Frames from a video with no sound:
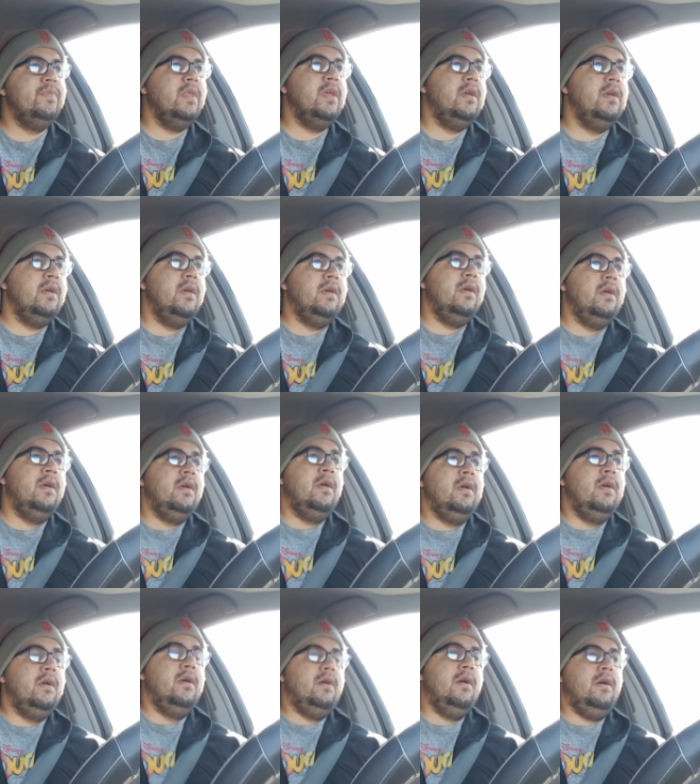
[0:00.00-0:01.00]

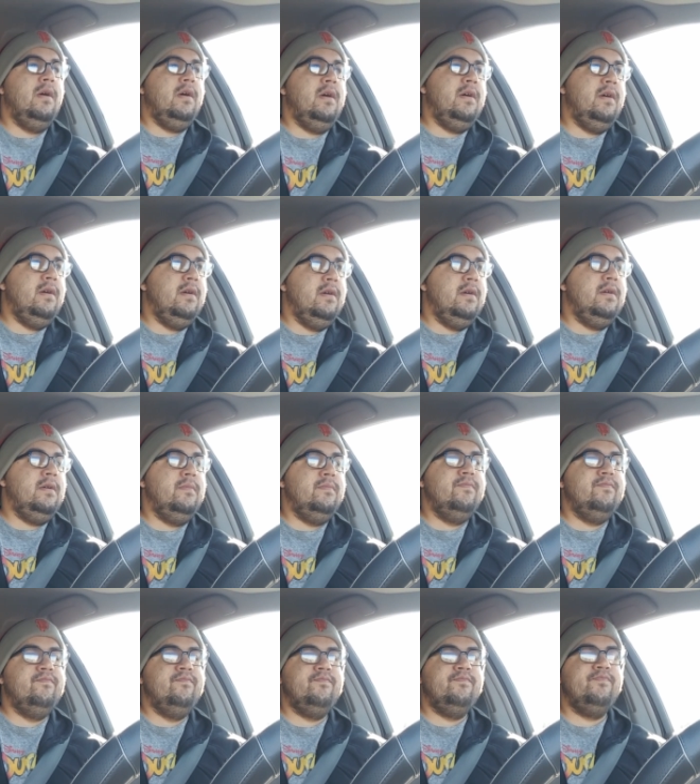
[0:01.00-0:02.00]
you gonna do?
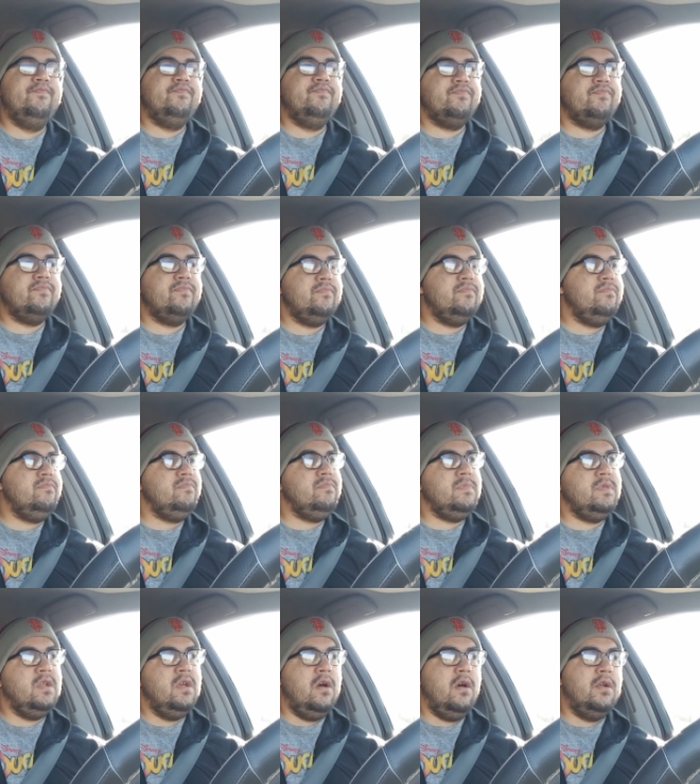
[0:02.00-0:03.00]

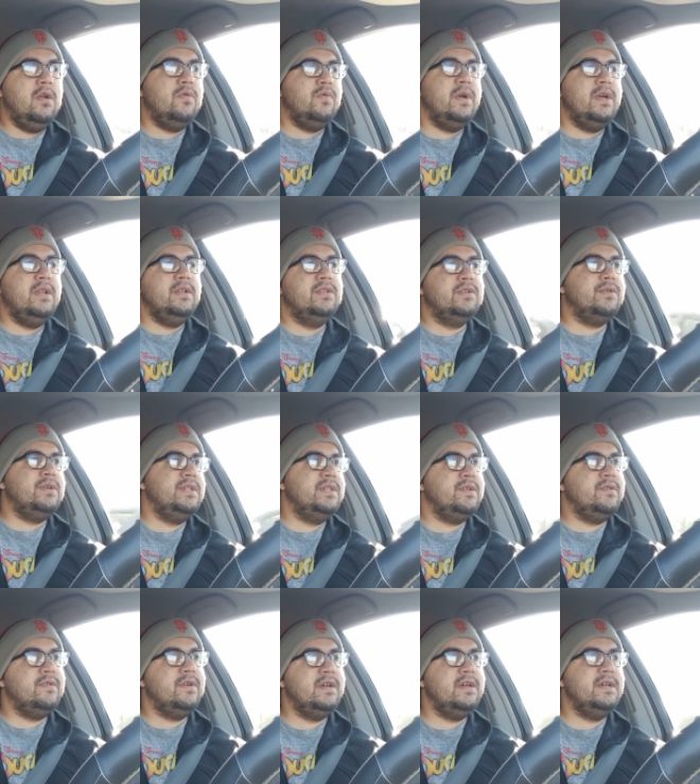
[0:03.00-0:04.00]
Um, on our way to Toys
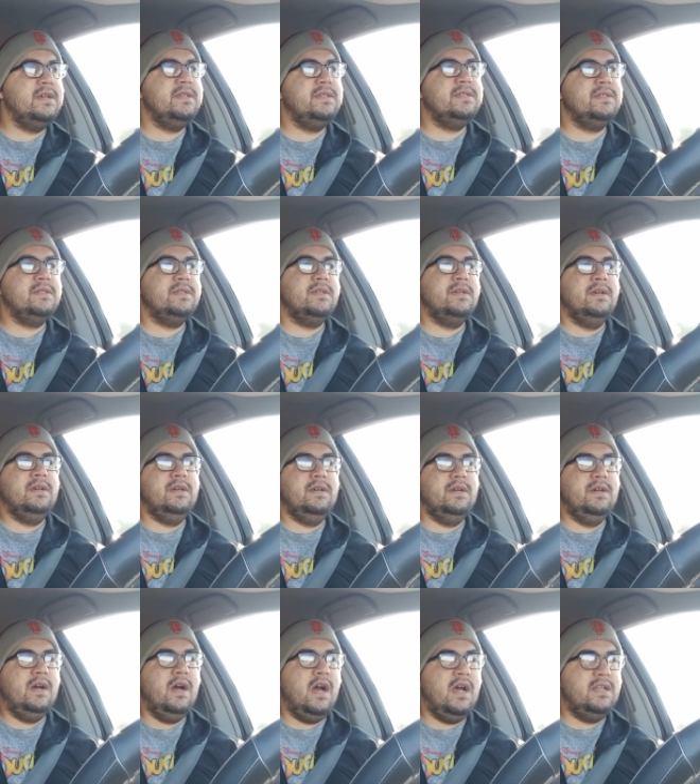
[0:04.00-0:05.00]
R Us
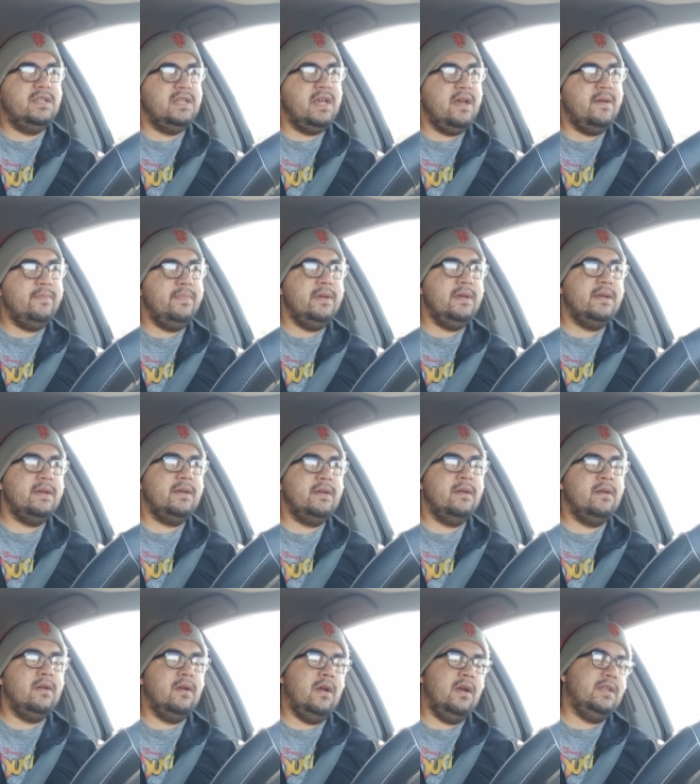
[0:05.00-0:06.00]
uh, Hot Topic
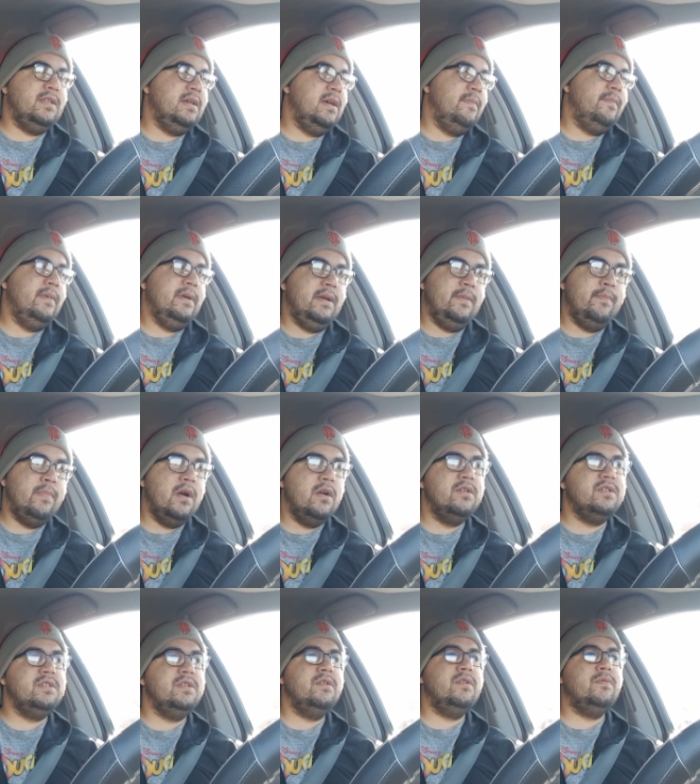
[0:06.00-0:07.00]
or Hot Topic
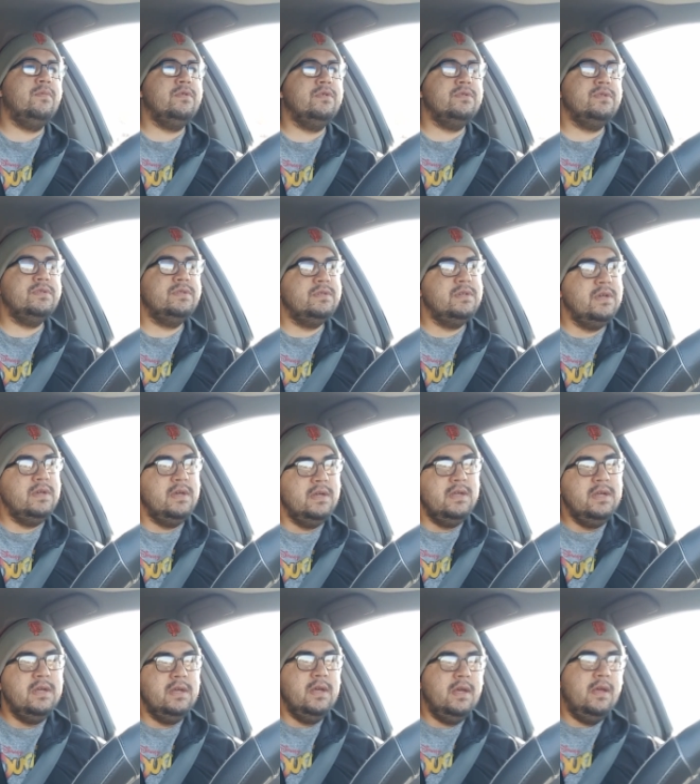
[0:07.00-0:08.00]
Barnes and Nobles
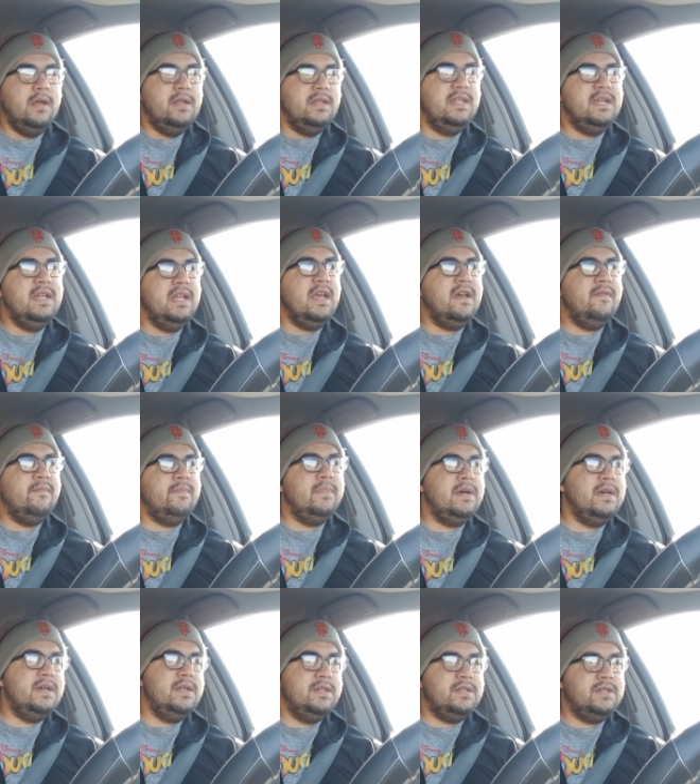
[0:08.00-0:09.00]
didn't have
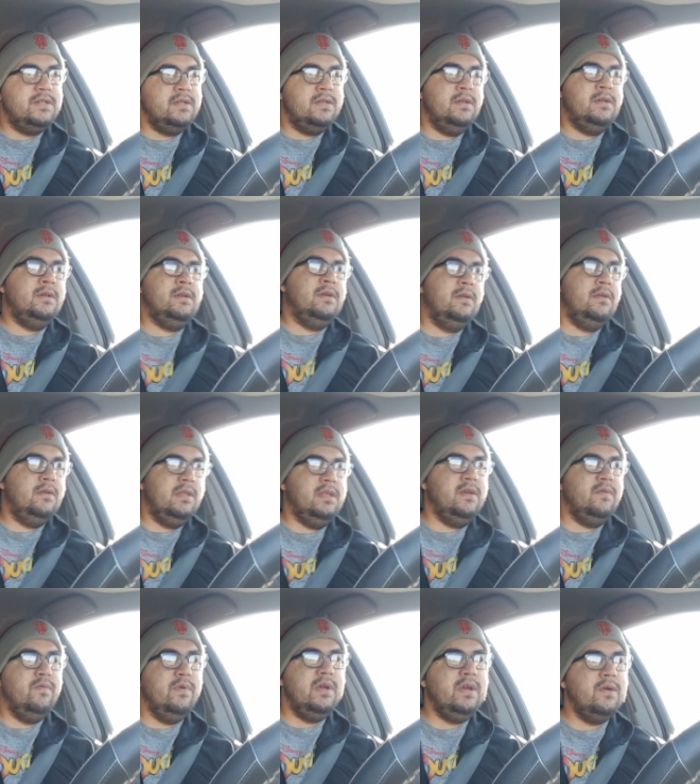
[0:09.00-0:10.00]
much. Um,
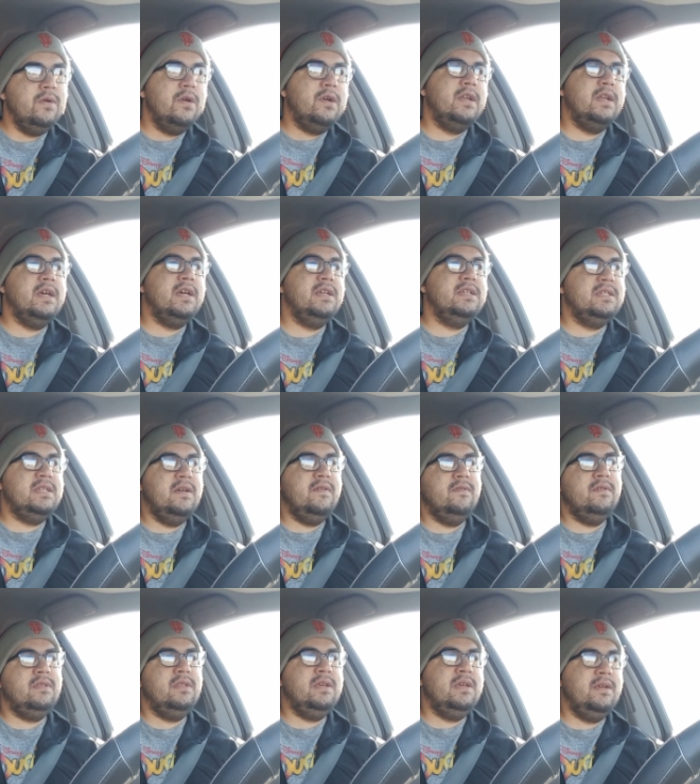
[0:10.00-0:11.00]
they reorganized
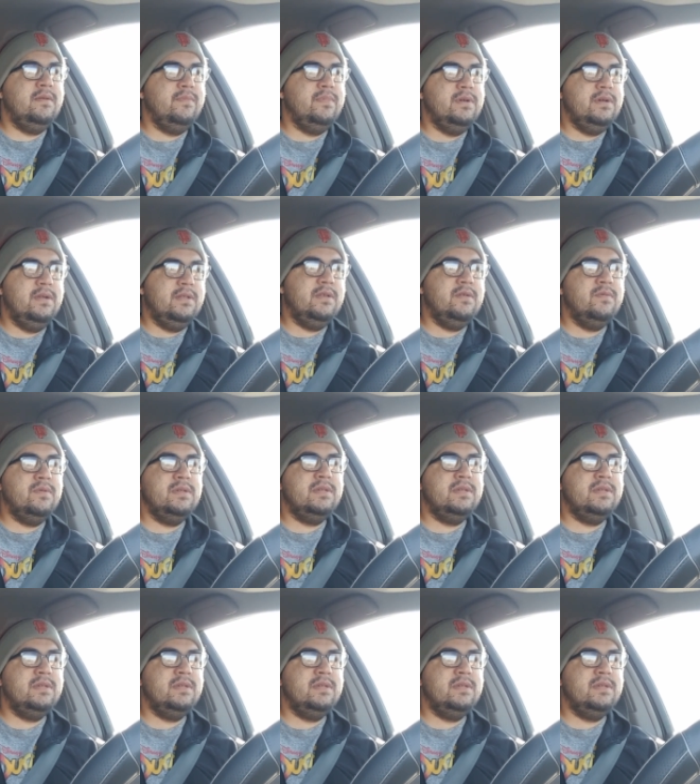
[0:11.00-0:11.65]
everything, but there